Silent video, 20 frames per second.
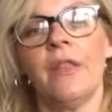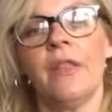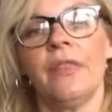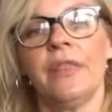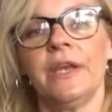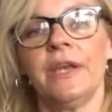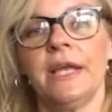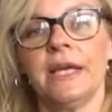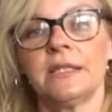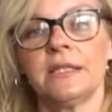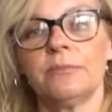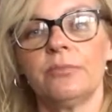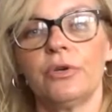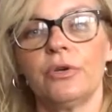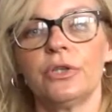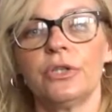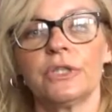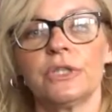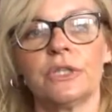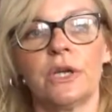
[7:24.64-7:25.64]
The next
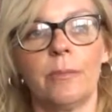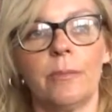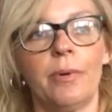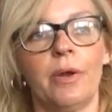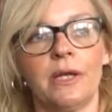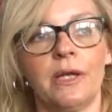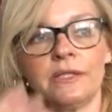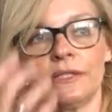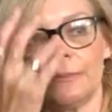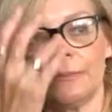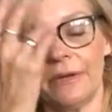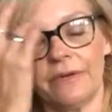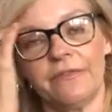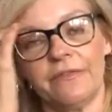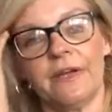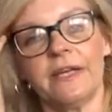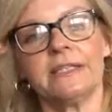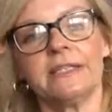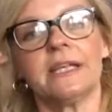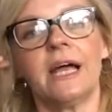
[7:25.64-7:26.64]
product I applied to my
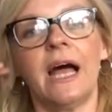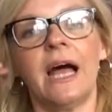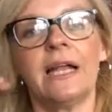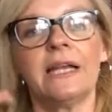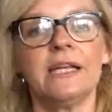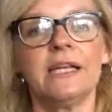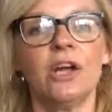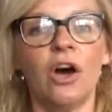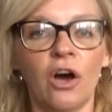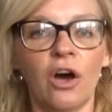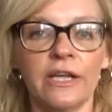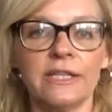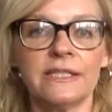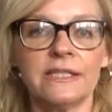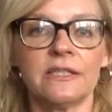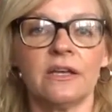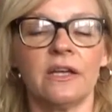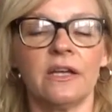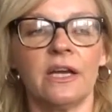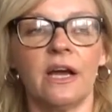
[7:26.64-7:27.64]
face, and in
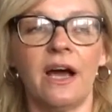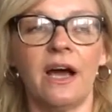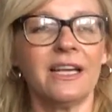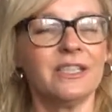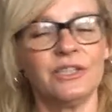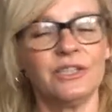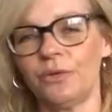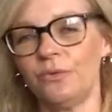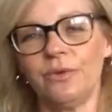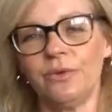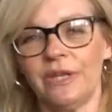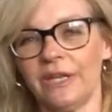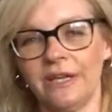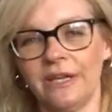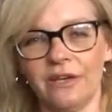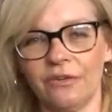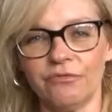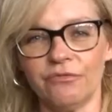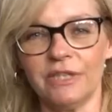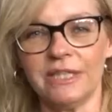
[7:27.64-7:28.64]
hindsight, I don't
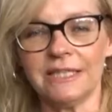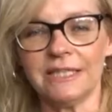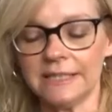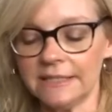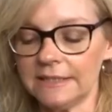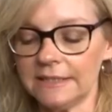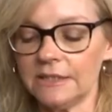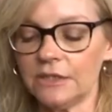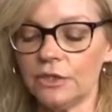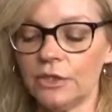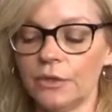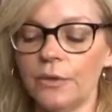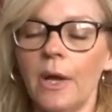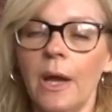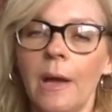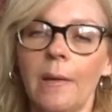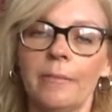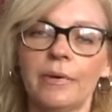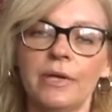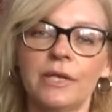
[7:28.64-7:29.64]
think I really needed to,
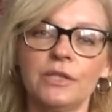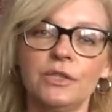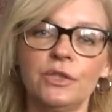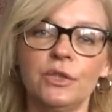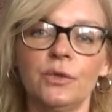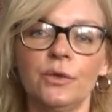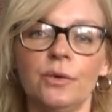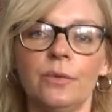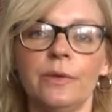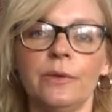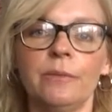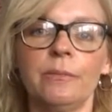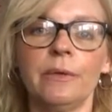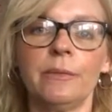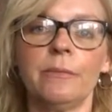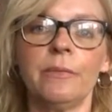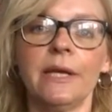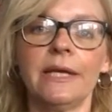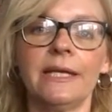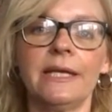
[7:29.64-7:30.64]
but I took with me
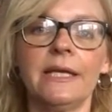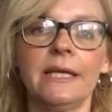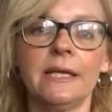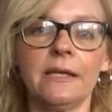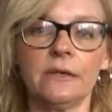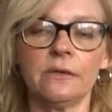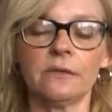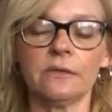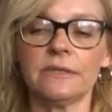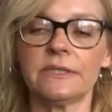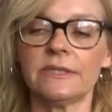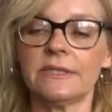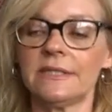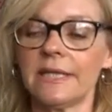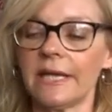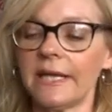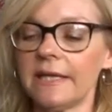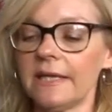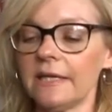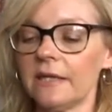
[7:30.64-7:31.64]
my Kiehl's
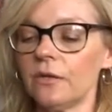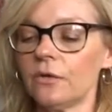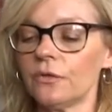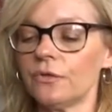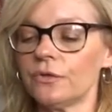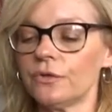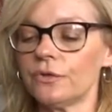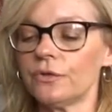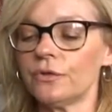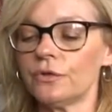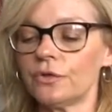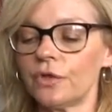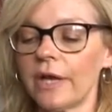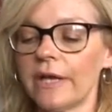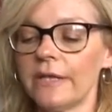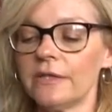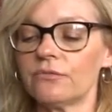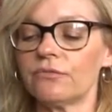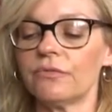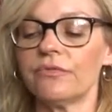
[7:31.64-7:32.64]
Daily
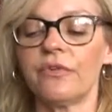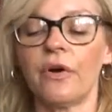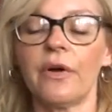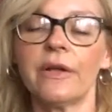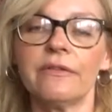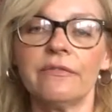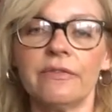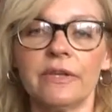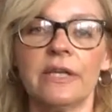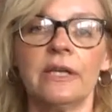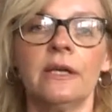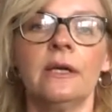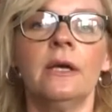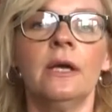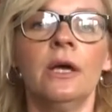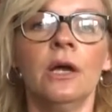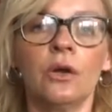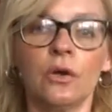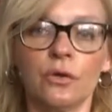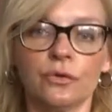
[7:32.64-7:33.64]
Concentrate, Reviving
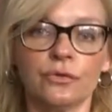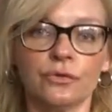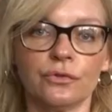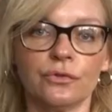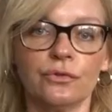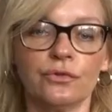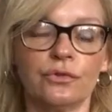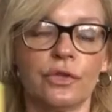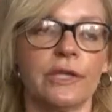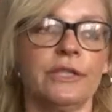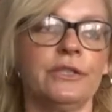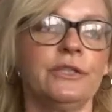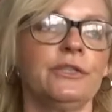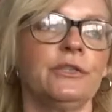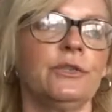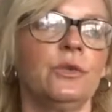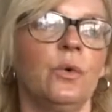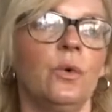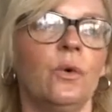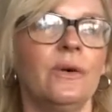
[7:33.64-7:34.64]

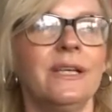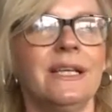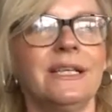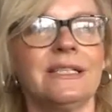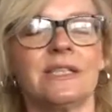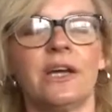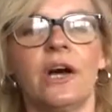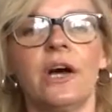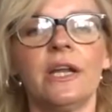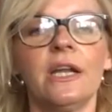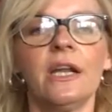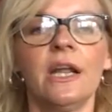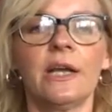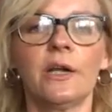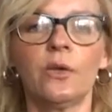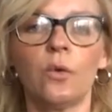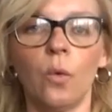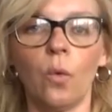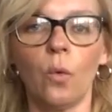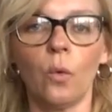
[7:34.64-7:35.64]
Concentration. It's kind of like
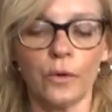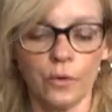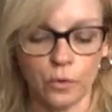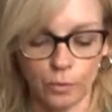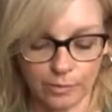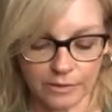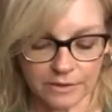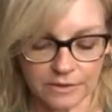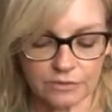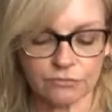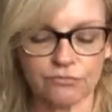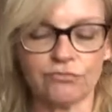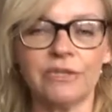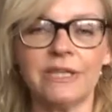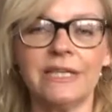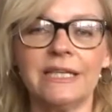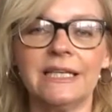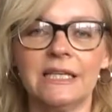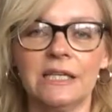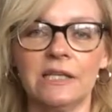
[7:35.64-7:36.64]
an oil, but it's a
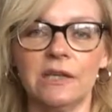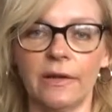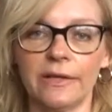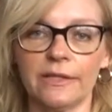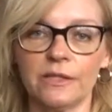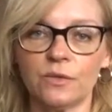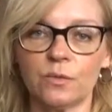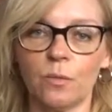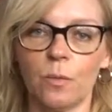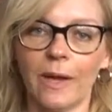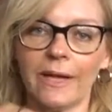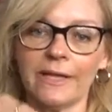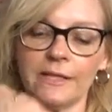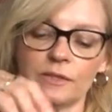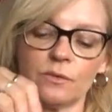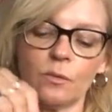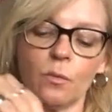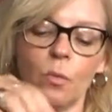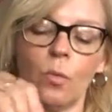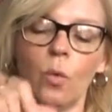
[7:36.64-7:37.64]
really
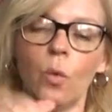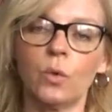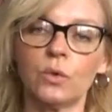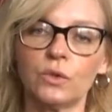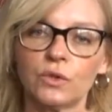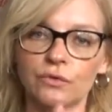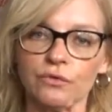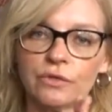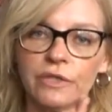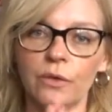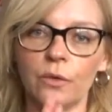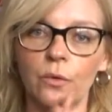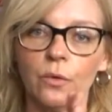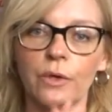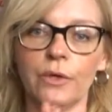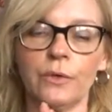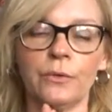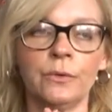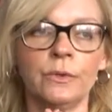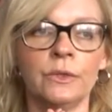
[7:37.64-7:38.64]
lightweight, watery
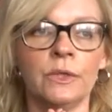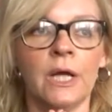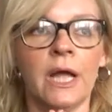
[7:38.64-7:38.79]
oil.